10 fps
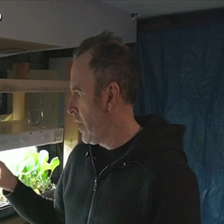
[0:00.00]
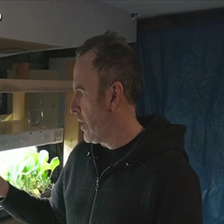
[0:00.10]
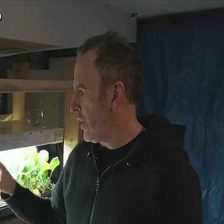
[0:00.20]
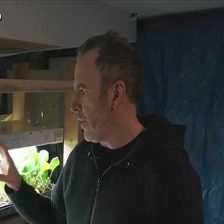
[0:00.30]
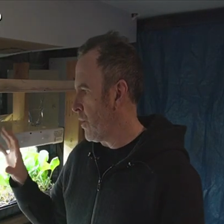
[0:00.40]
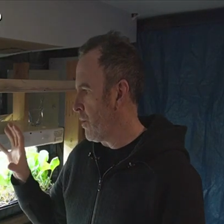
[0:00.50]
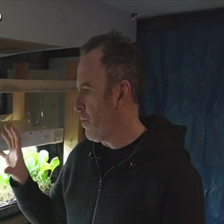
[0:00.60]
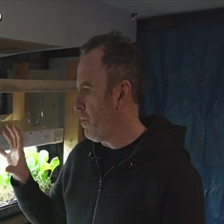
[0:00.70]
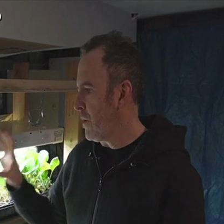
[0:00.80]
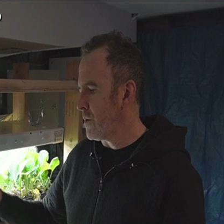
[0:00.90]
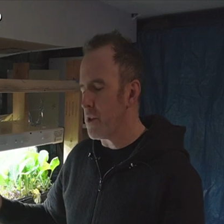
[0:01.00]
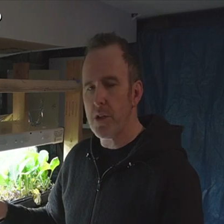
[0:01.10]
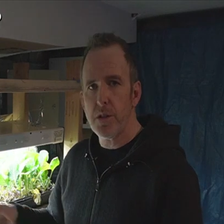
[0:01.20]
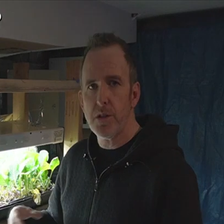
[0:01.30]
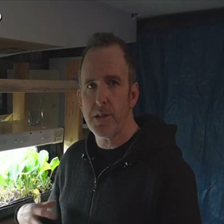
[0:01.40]
You know, most
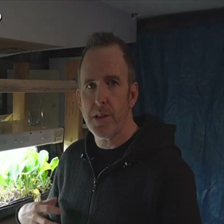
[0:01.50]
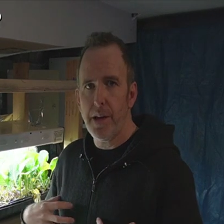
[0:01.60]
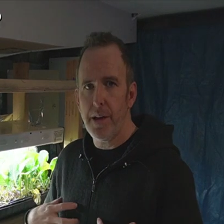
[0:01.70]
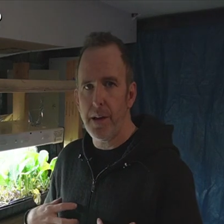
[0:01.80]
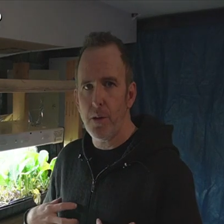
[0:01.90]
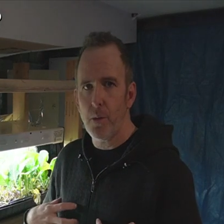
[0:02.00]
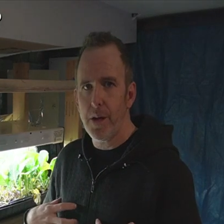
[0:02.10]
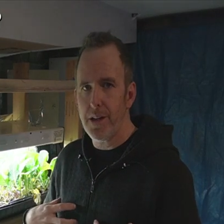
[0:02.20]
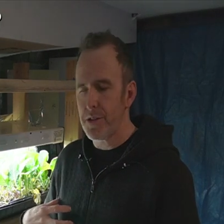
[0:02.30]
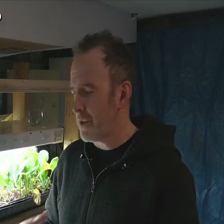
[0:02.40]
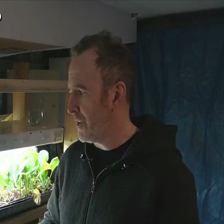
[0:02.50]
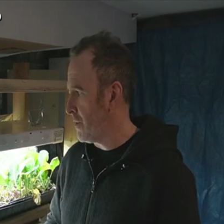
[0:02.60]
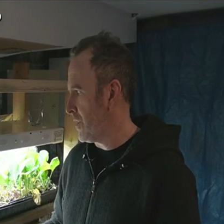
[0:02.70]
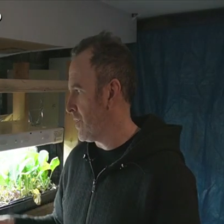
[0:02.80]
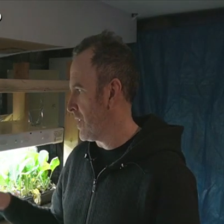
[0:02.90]
gardeners and the way I started
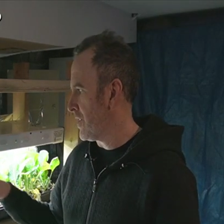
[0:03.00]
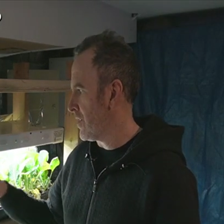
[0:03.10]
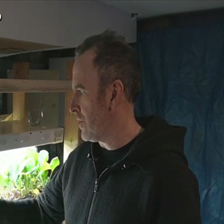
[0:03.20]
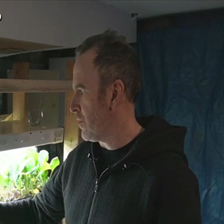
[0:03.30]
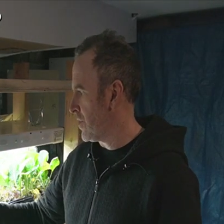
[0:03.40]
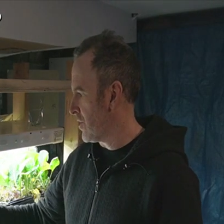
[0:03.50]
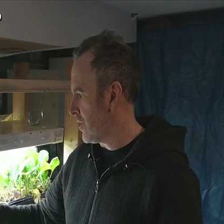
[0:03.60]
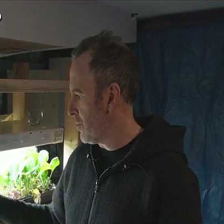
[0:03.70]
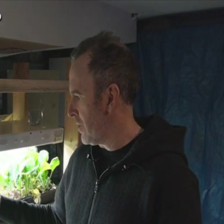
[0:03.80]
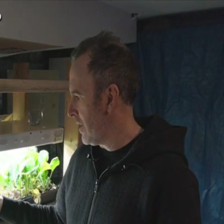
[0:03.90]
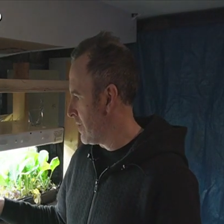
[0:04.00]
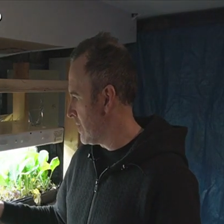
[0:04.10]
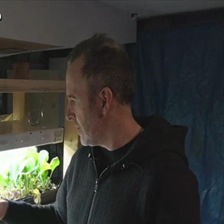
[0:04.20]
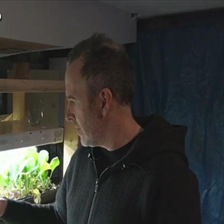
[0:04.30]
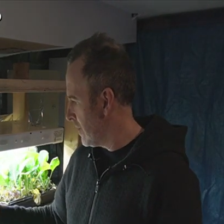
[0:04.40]
was I started with starter
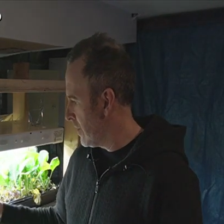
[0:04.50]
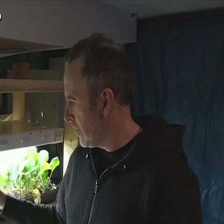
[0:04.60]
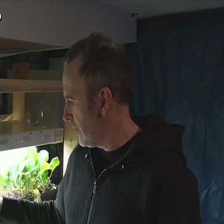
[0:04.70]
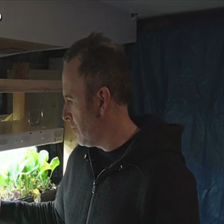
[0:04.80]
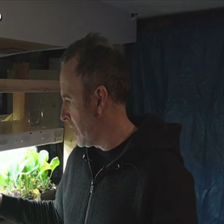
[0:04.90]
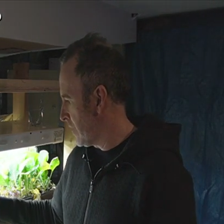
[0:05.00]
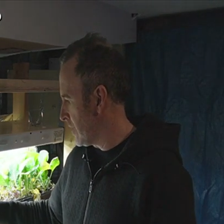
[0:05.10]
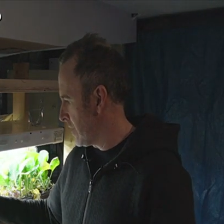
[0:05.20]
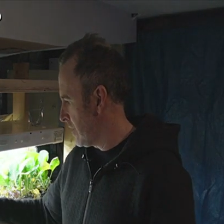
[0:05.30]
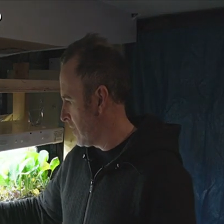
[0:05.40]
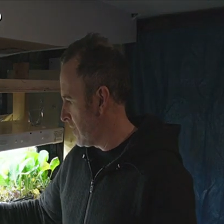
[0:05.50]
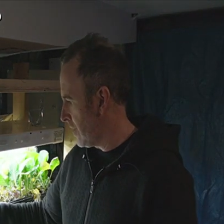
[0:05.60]
plants, little plants like this.